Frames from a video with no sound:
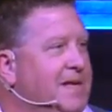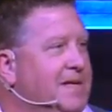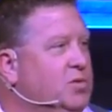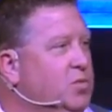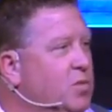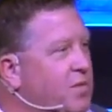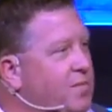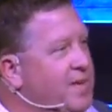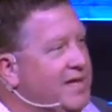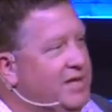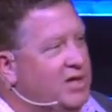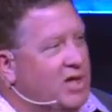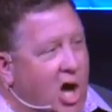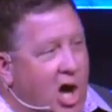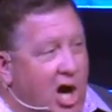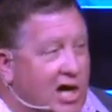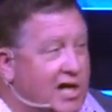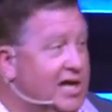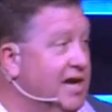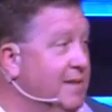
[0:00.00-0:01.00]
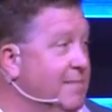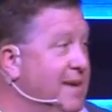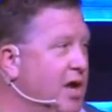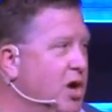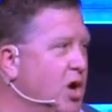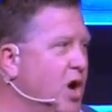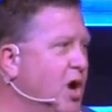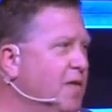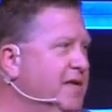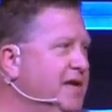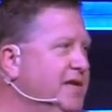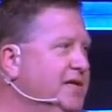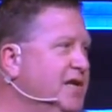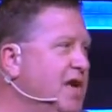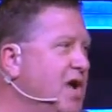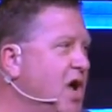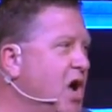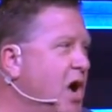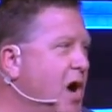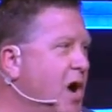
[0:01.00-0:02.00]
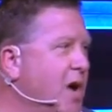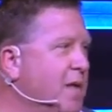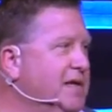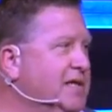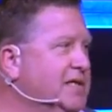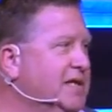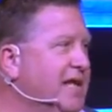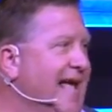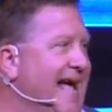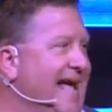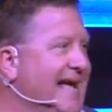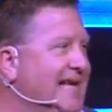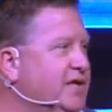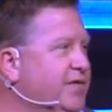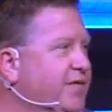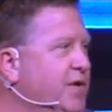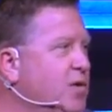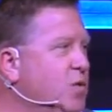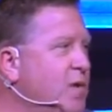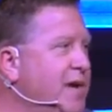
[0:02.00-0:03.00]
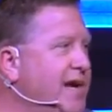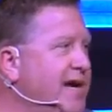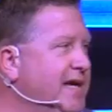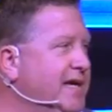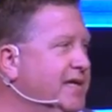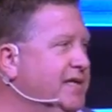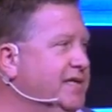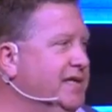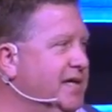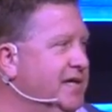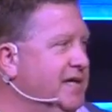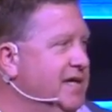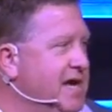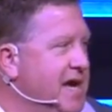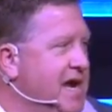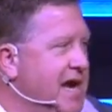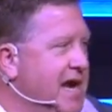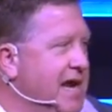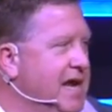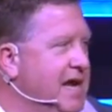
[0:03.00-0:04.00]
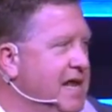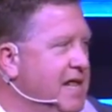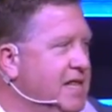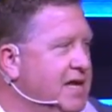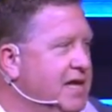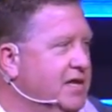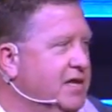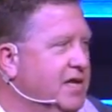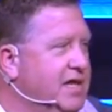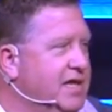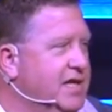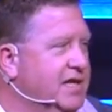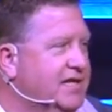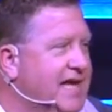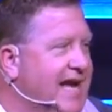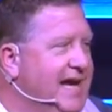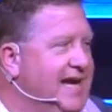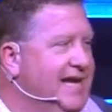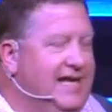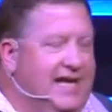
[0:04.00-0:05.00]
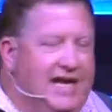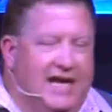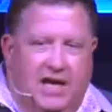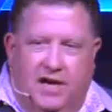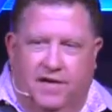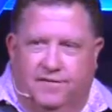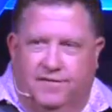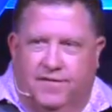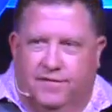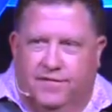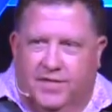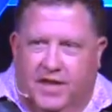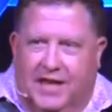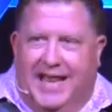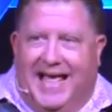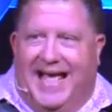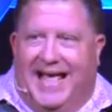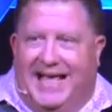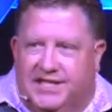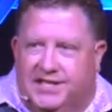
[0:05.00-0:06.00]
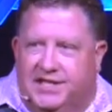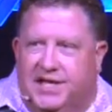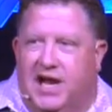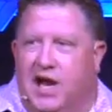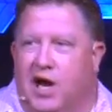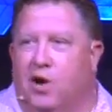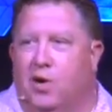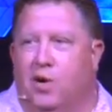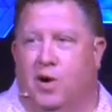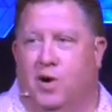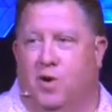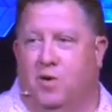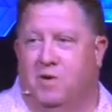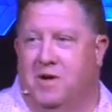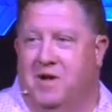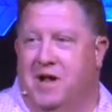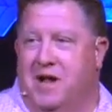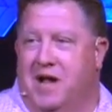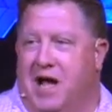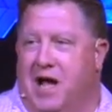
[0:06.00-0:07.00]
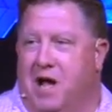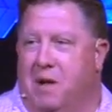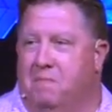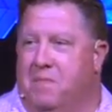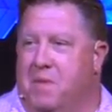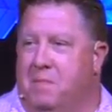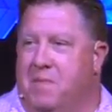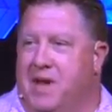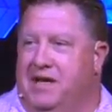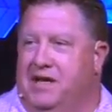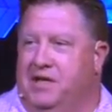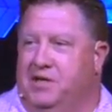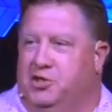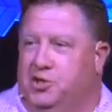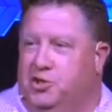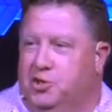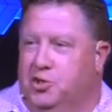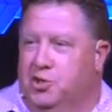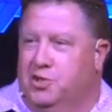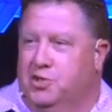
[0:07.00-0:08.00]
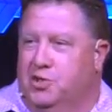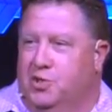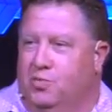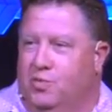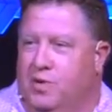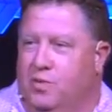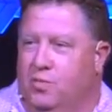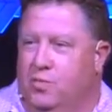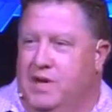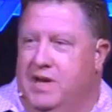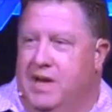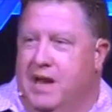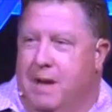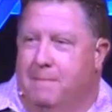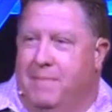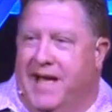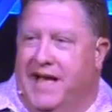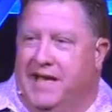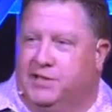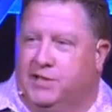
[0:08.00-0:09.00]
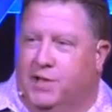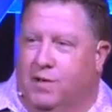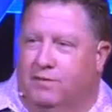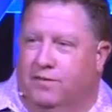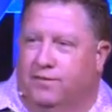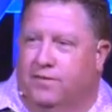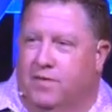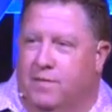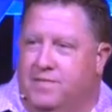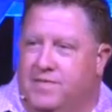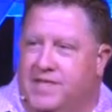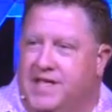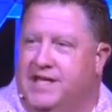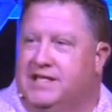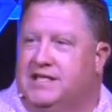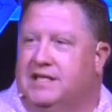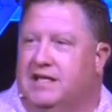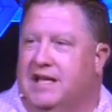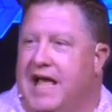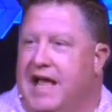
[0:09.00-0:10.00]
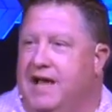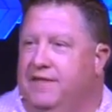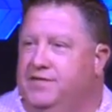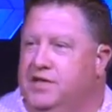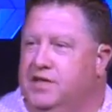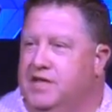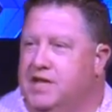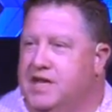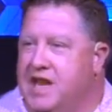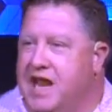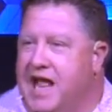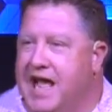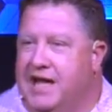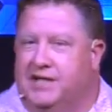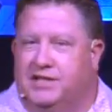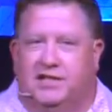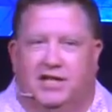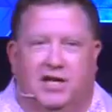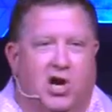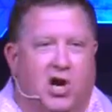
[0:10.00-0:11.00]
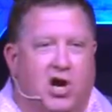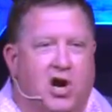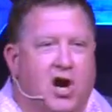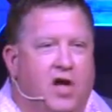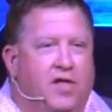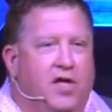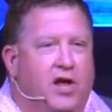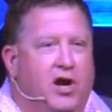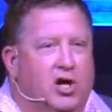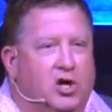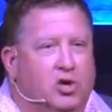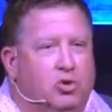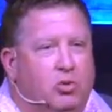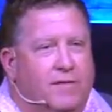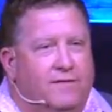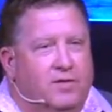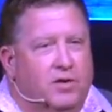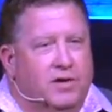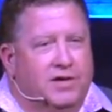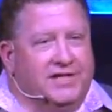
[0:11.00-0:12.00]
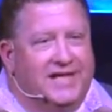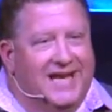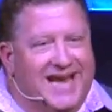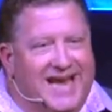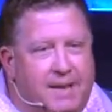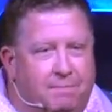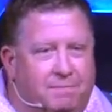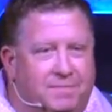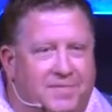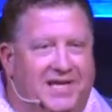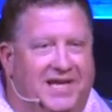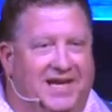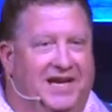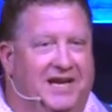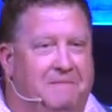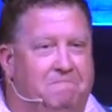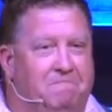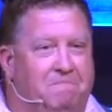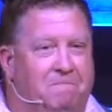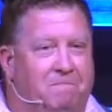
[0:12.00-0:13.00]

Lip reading: So we've been talking about all these last few weeks and in this idea of the last arrow. Making sure that when we pass over from this life to the next, that our quiver is empty.